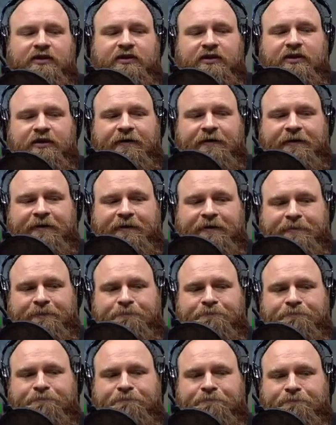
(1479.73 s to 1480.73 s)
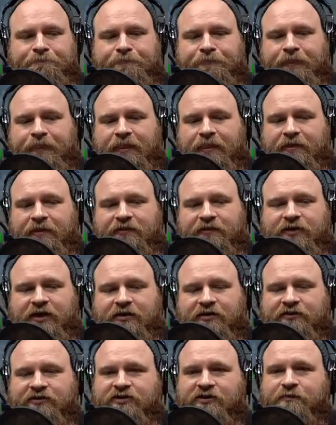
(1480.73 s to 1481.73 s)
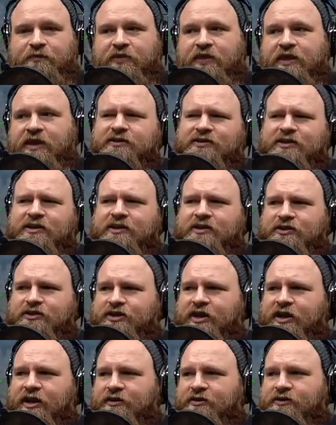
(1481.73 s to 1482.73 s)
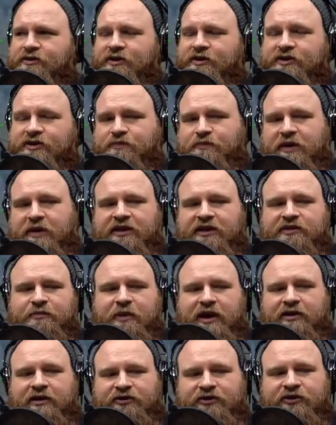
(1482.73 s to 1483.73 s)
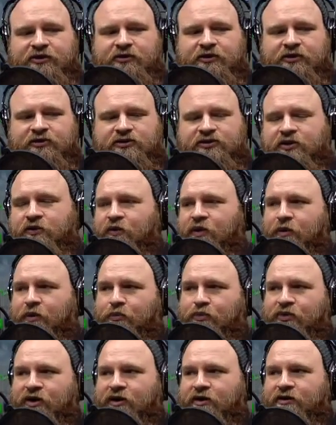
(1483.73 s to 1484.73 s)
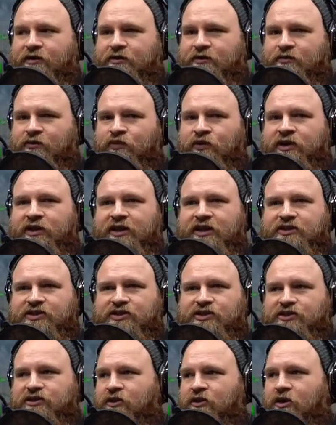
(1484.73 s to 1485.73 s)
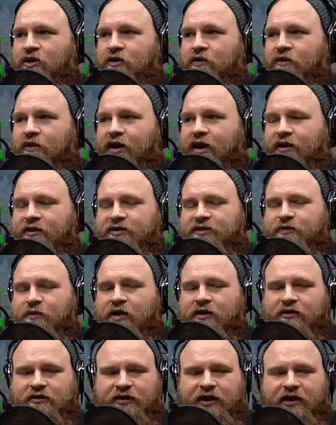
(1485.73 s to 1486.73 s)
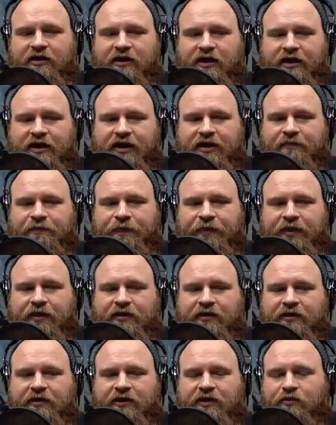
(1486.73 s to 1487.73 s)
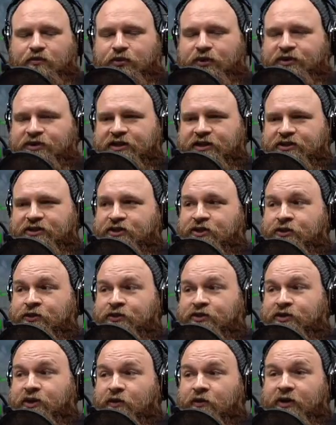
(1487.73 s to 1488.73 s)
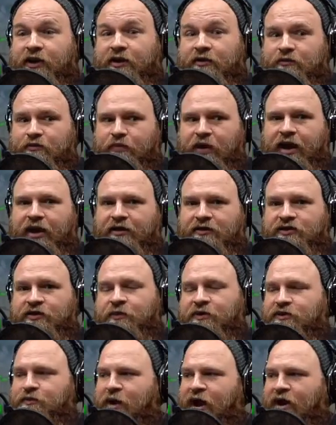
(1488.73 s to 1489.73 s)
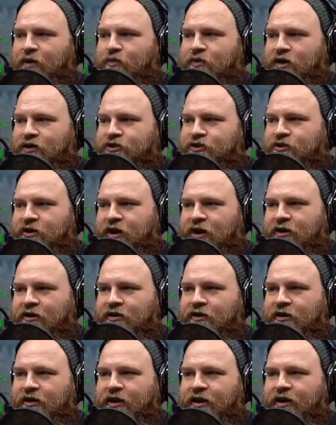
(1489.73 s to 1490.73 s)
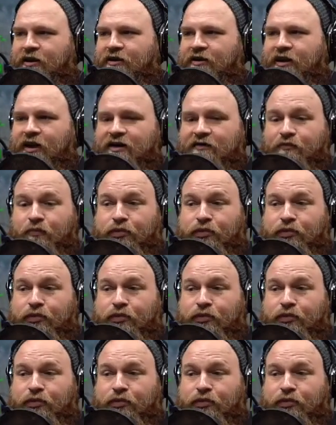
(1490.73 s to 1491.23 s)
So yeah, there's some things you need to change, and speeds matter too. You don't want to print really slow at smaller layer height. Printing's too slow, again, too much back pressure, and you're going to get a lot of